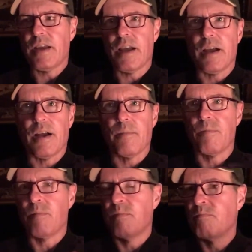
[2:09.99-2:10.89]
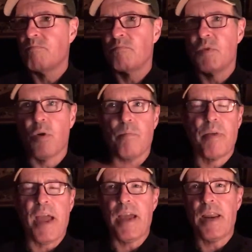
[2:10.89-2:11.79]
no
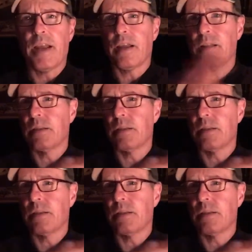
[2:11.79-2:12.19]
panic,